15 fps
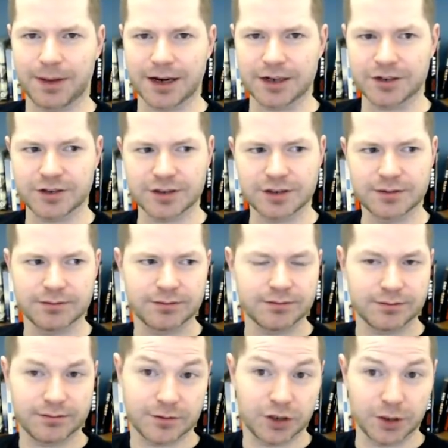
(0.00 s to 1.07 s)
players,
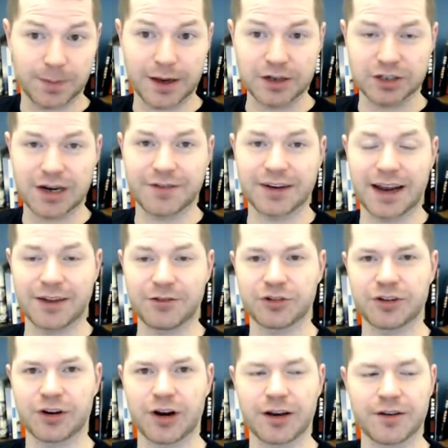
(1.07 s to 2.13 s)
good players can have a nice
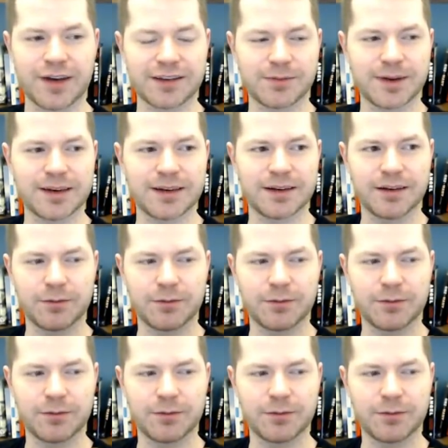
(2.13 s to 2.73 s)
return on investment.